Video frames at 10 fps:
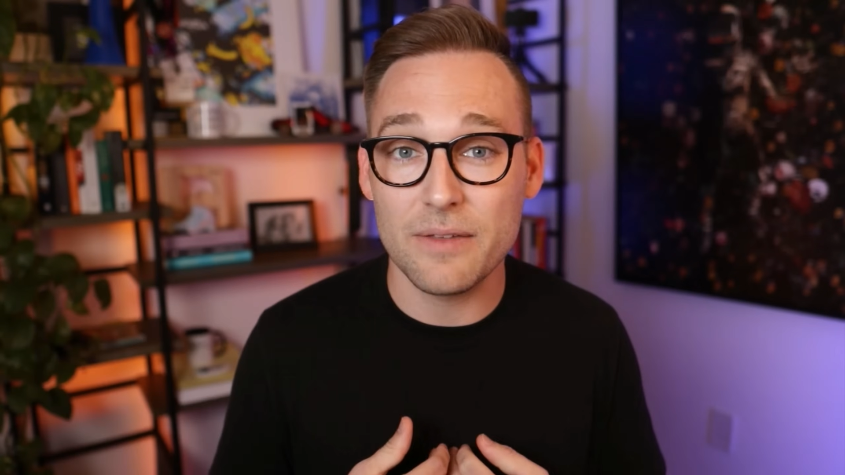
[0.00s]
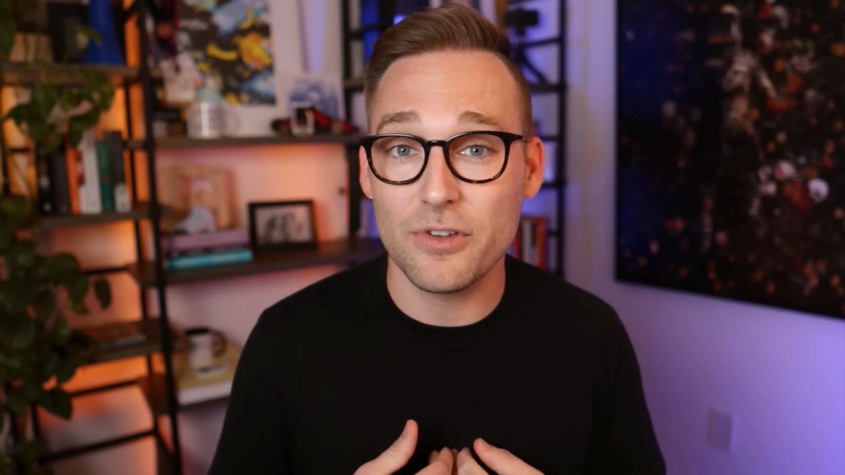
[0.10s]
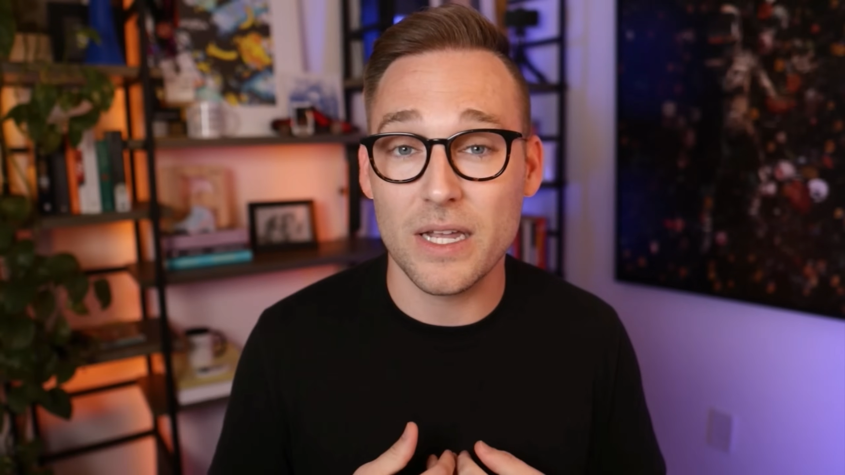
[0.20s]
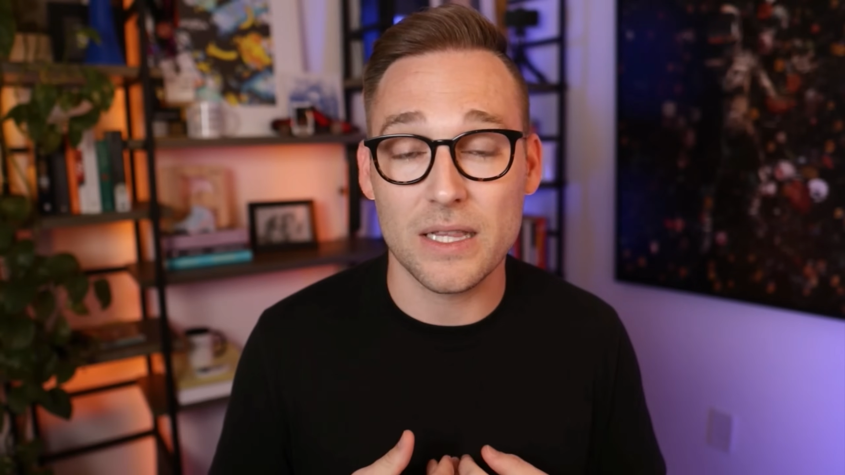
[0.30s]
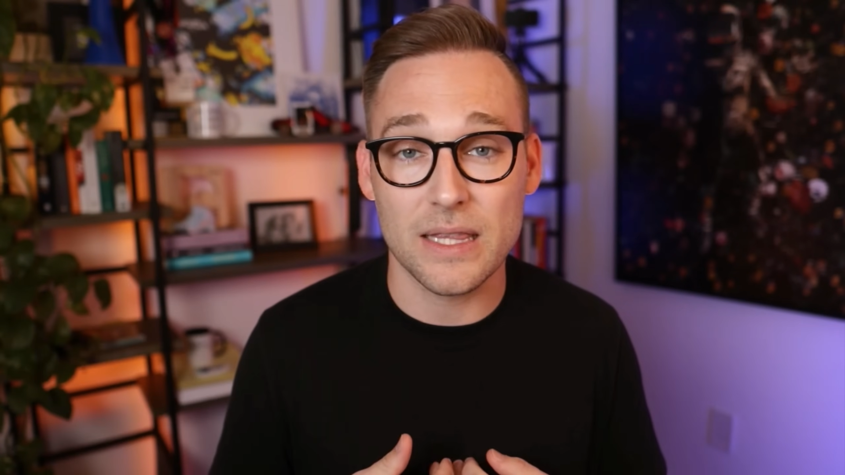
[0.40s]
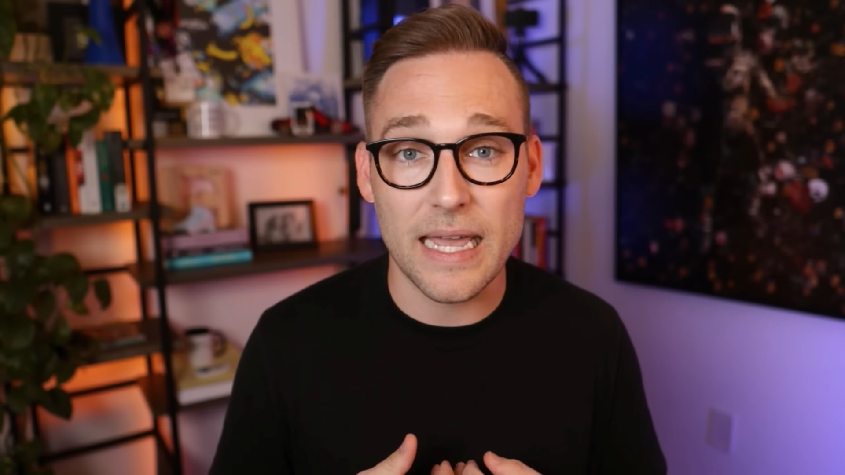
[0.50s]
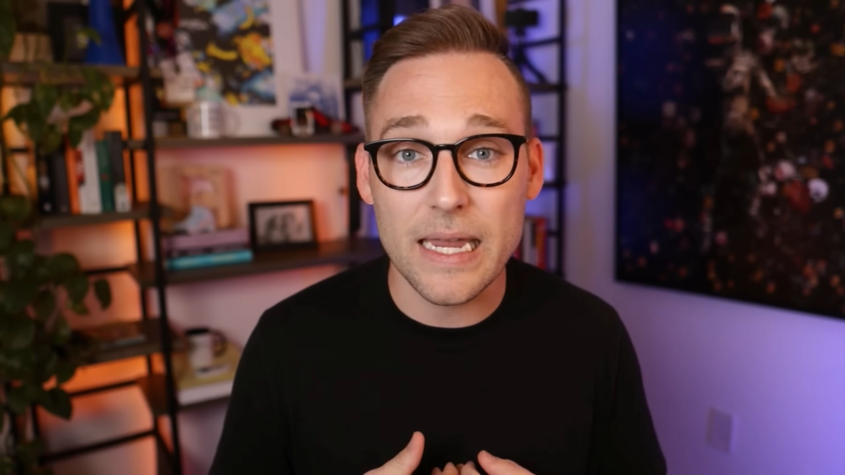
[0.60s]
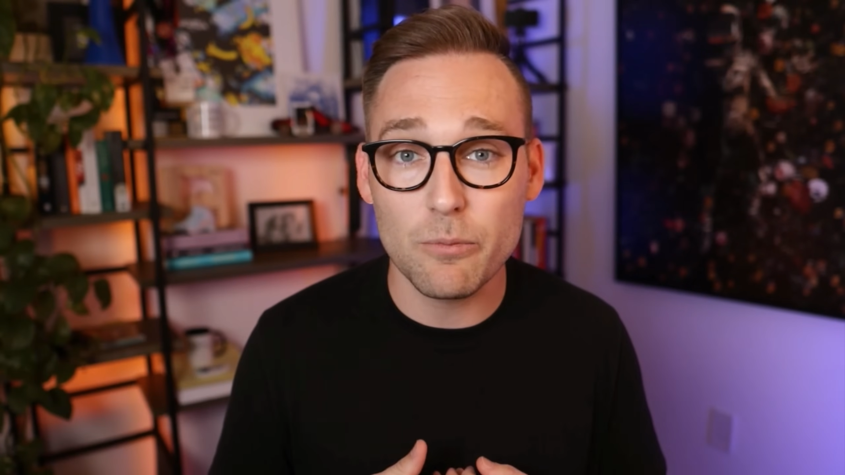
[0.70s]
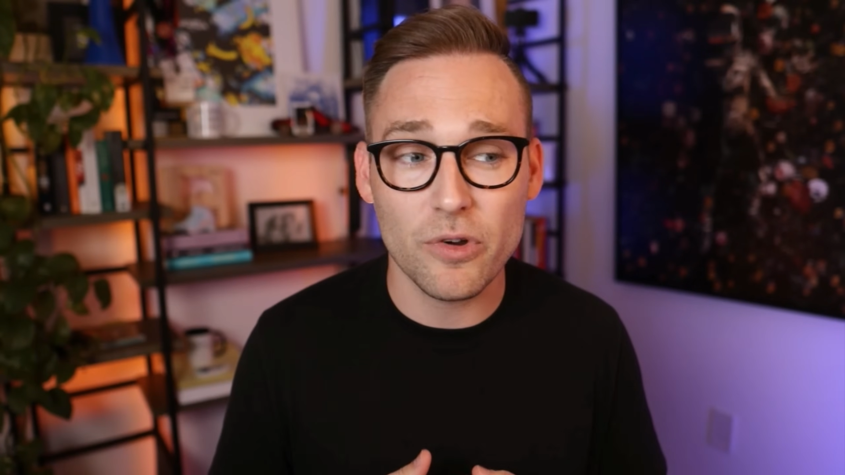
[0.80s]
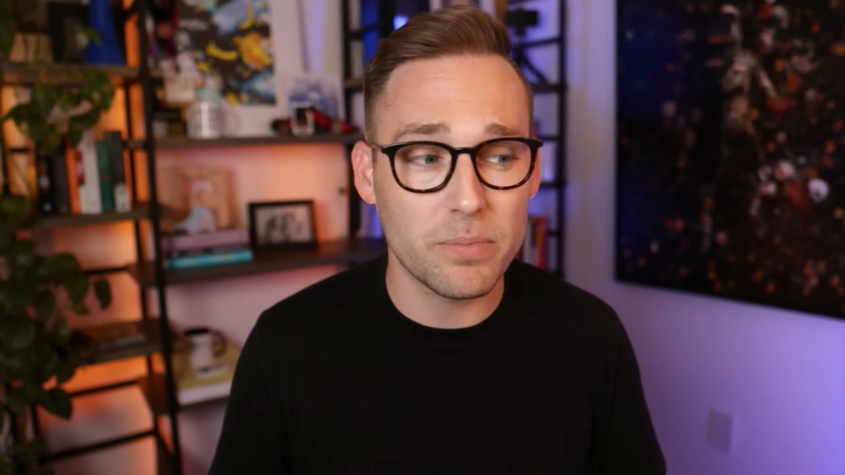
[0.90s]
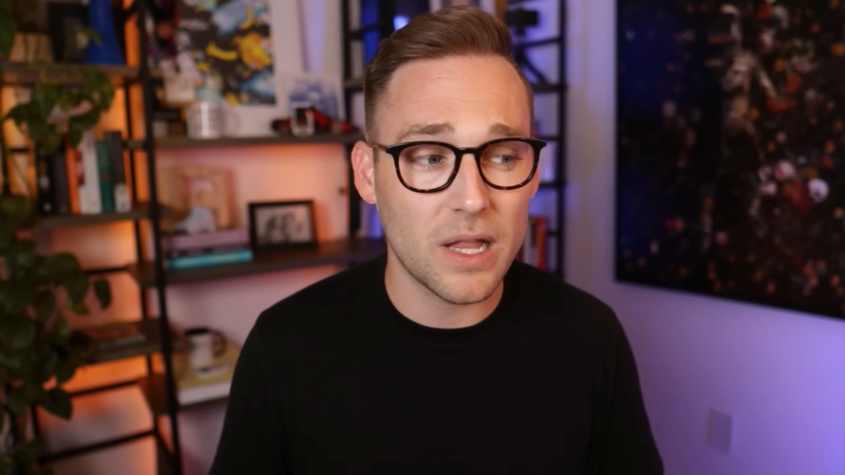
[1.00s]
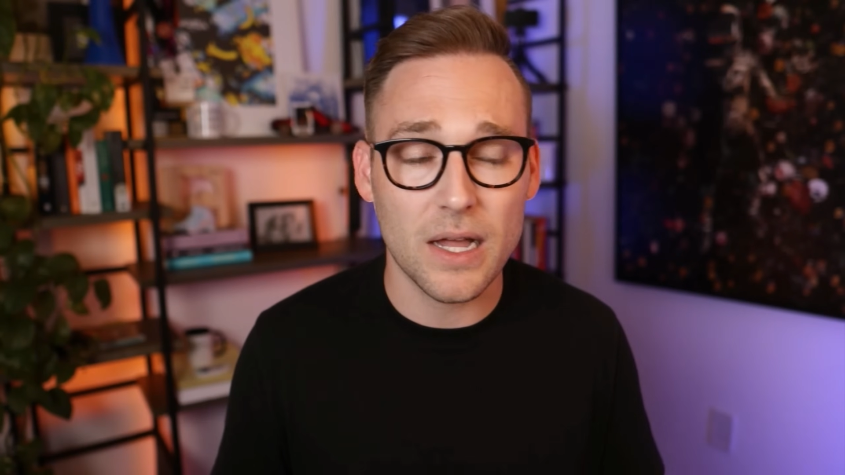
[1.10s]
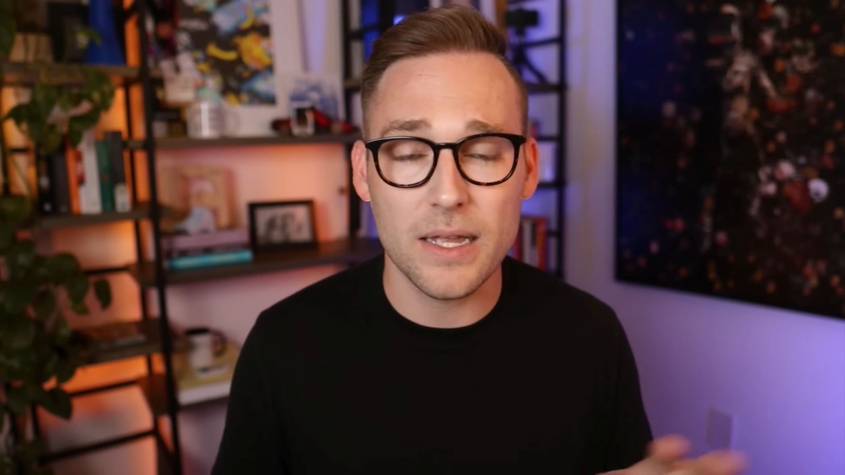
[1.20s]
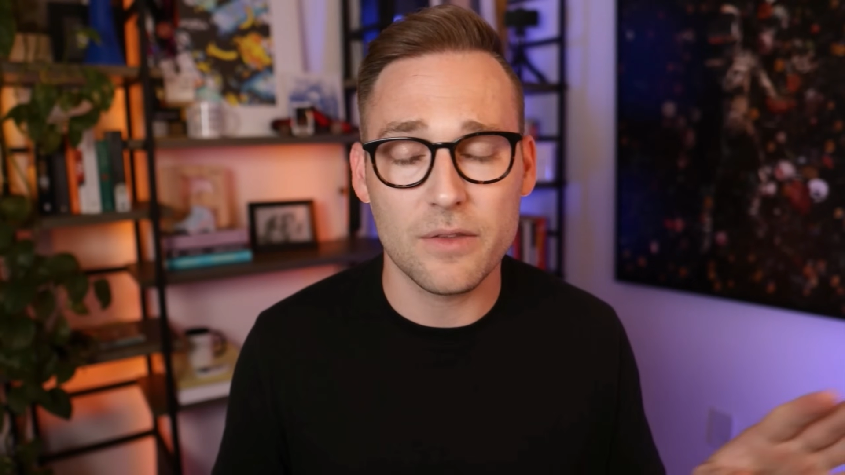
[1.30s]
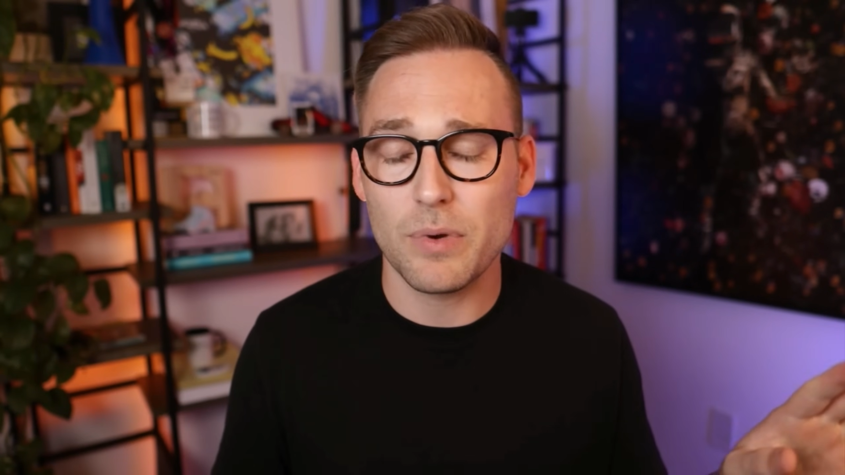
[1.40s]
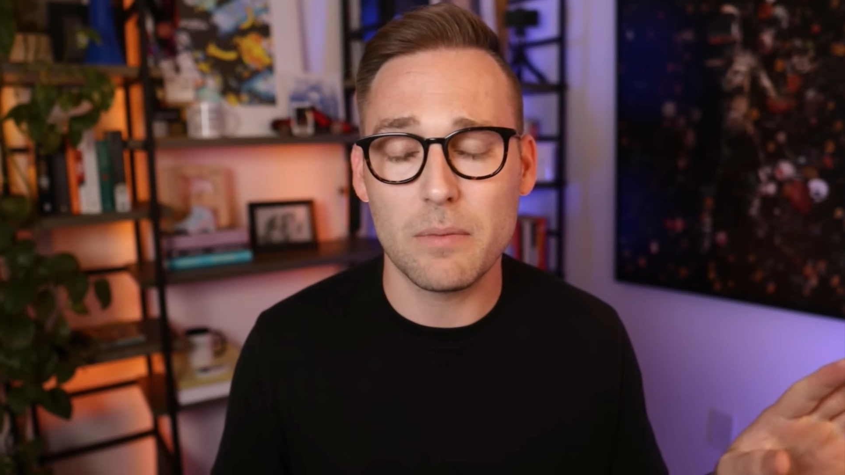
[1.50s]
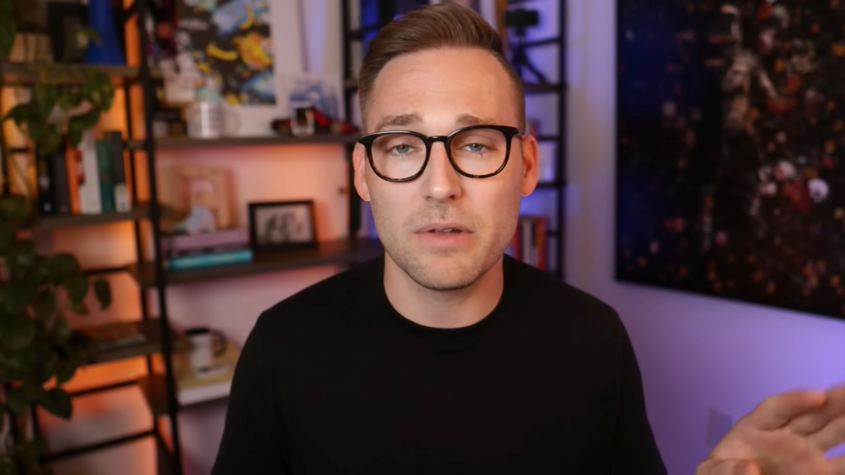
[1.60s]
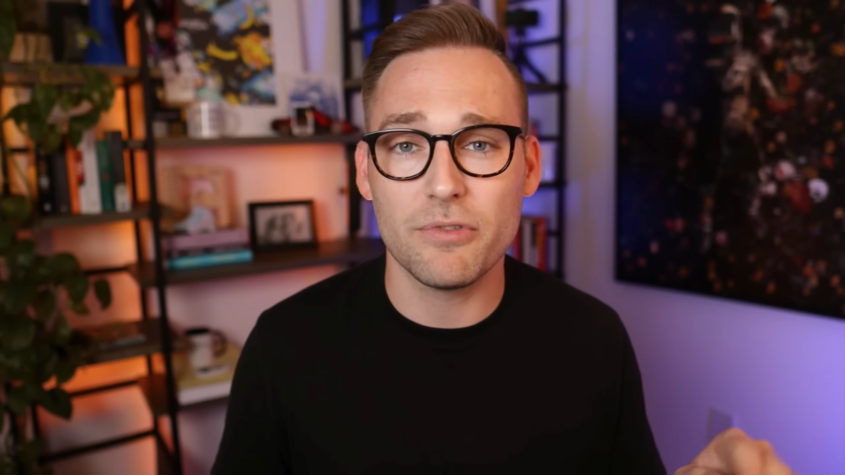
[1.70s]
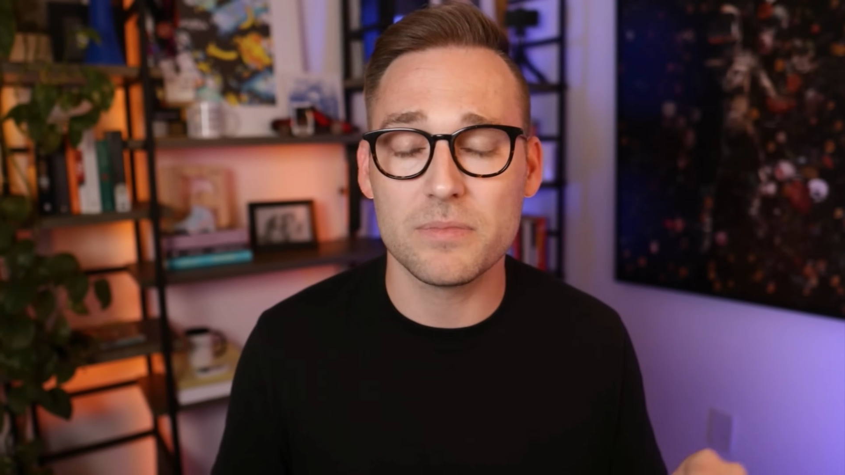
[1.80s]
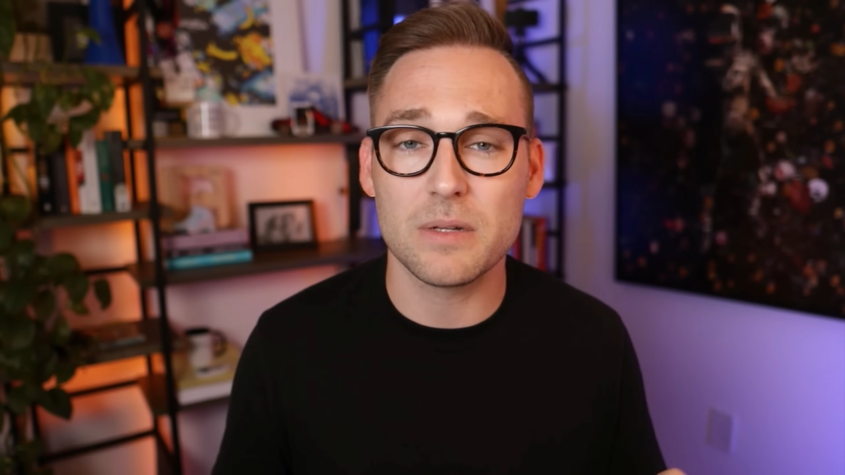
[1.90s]
If you get a lame reply, it's probably
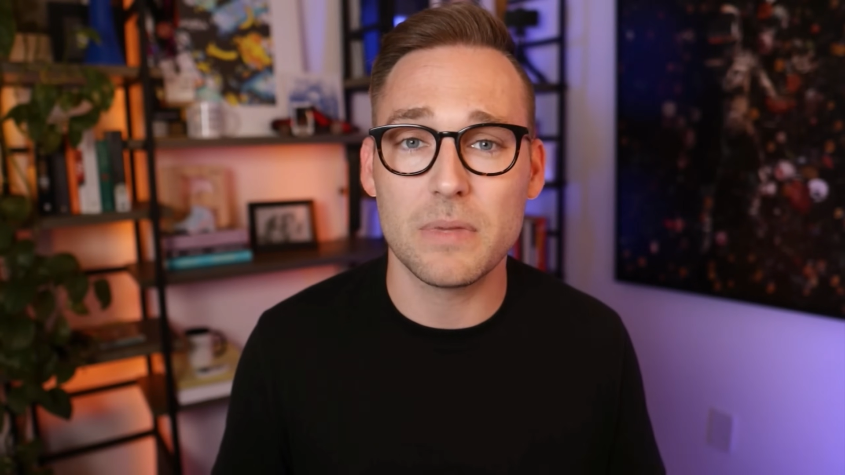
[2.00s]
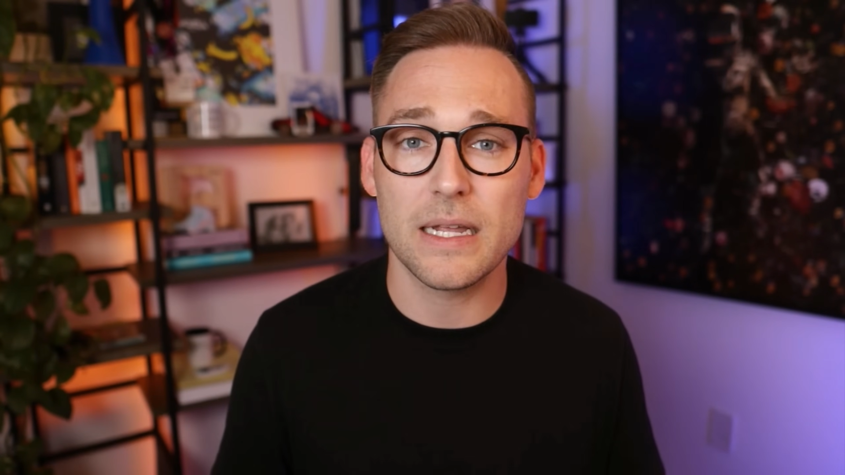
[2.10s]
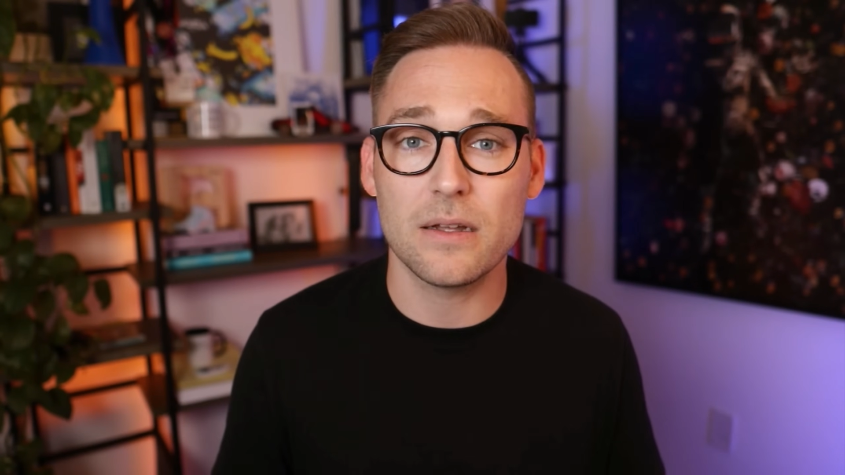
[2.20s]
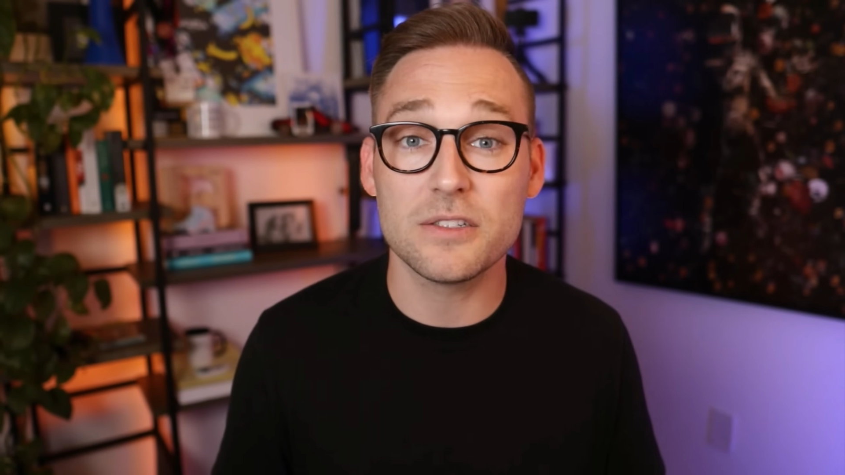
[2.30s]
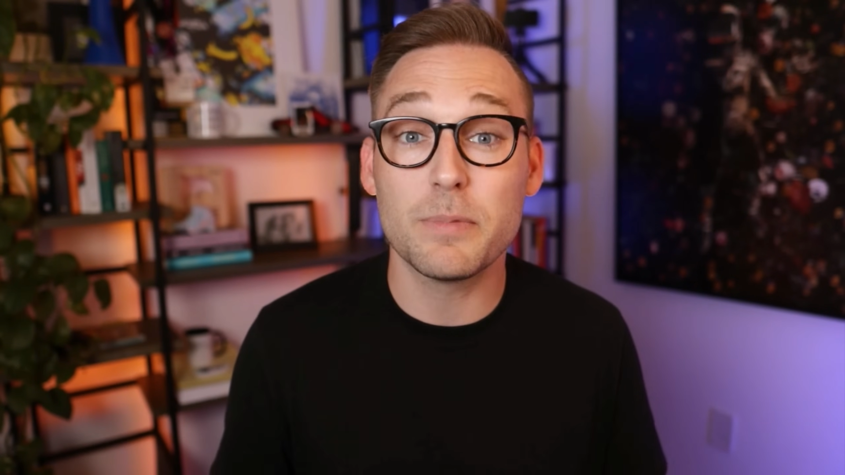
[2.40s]
from somebody else.